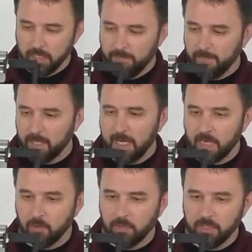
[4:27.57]
And not
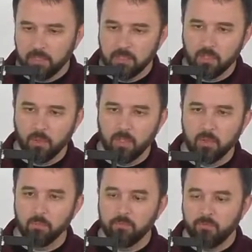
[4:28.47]
only is it going to
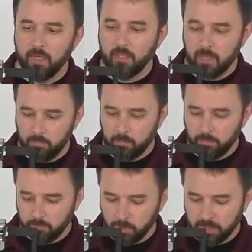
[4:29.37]
prevent, uh,
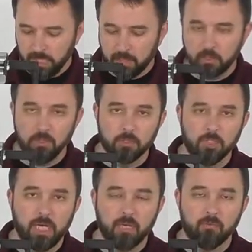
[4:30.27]
protect your
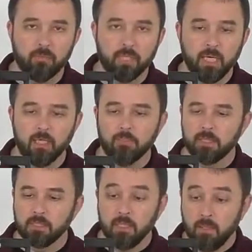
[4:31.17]
jack from the
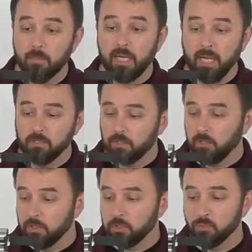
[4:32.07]
elements, but it actually
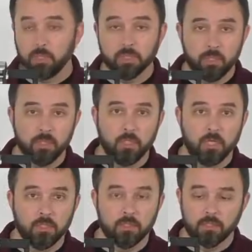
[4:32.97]
looks really good
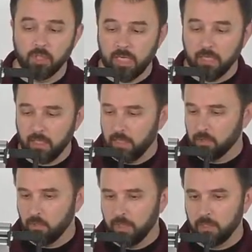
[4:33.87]
on this jack as
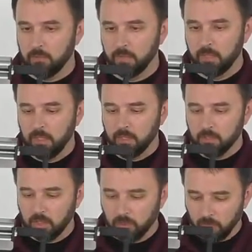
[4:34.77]
well.
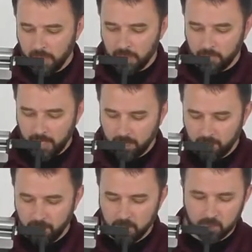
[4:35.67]
So um, that
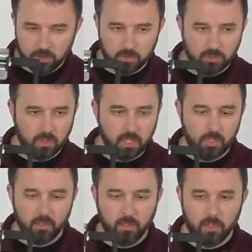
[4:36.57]
finish is uh,
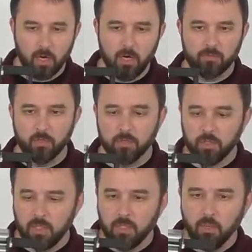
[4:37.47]
gonna offer
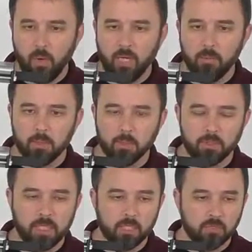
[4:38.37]
quite a bit of
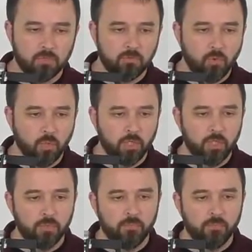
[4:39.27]
protection for you.